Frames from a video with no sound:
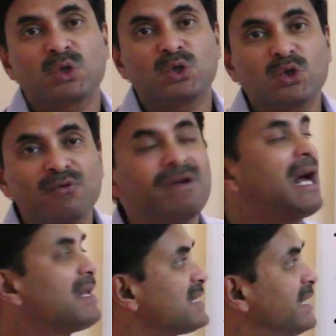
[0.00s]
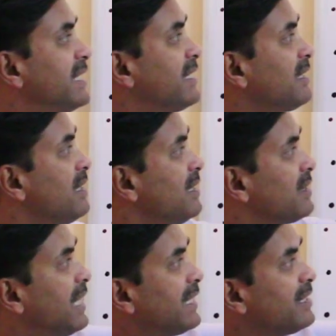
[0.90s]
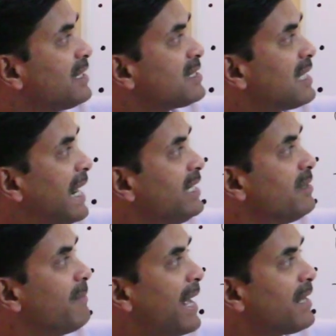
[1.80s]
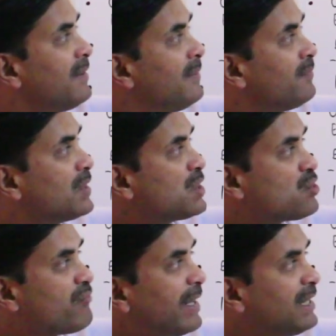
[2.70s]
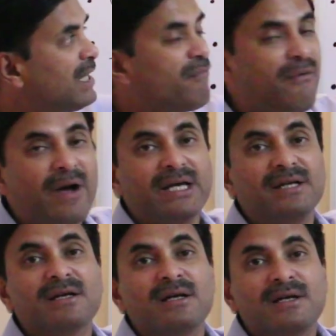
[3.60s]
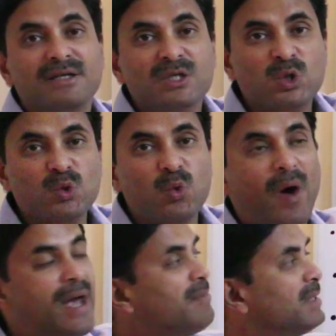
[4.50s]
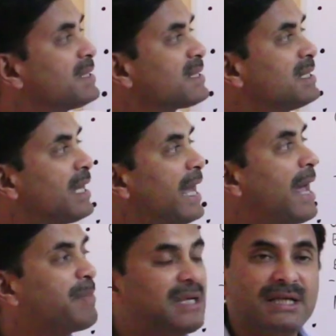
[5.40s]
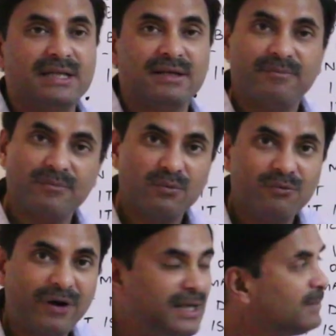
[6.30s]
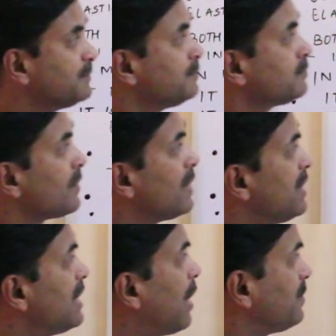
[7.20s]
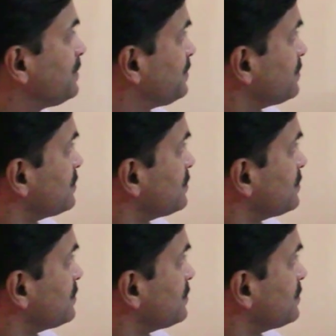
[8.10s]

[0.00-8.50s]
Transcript: so you will answer it that it is lined by stratified squamous epithelium. Fine. Now,